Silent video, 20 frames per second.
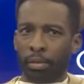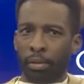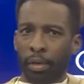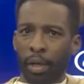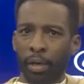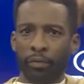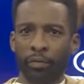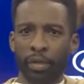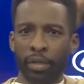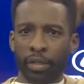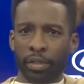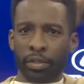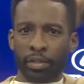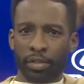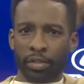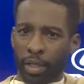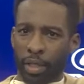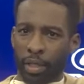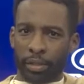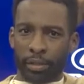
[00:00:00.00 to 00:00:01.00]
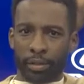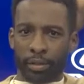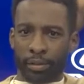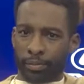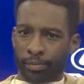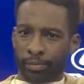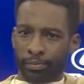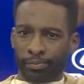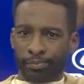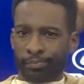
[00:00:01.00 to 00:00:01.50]
I really just tried
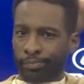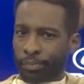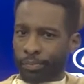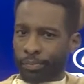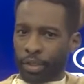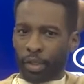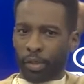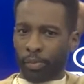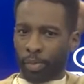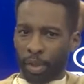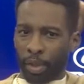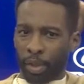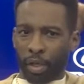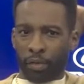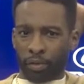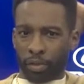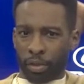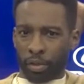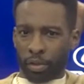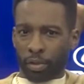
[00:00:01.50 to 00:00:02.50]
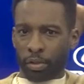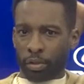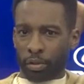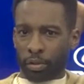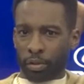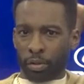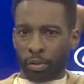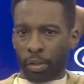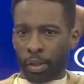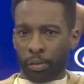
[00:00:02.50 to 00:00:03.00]
to, you know, play off Joker,
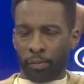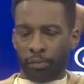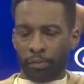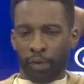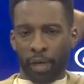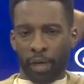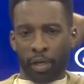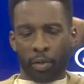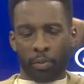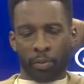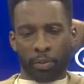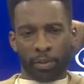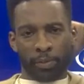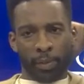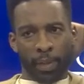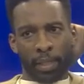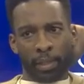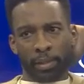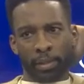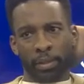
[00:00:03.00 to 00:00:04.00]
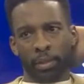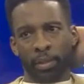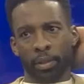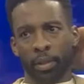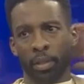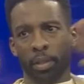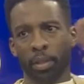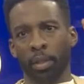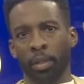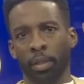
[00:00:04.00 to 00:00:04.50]
find open spots,
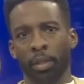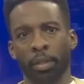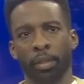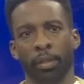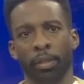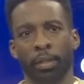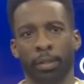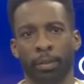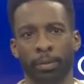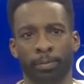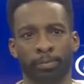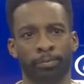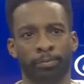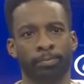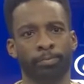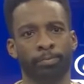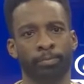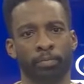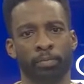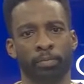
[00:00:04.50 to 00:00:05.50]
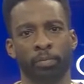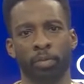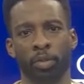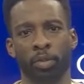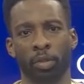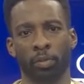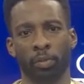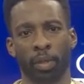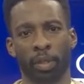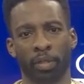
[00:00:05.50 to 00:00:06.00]
you
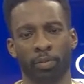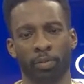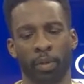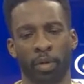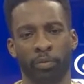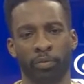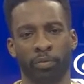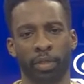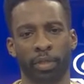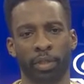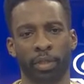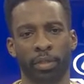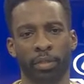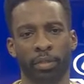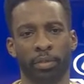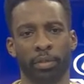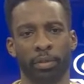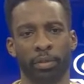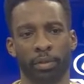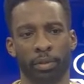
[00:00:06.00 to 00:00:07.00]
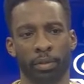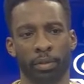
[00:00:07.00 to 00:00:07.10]
know, make smart reads.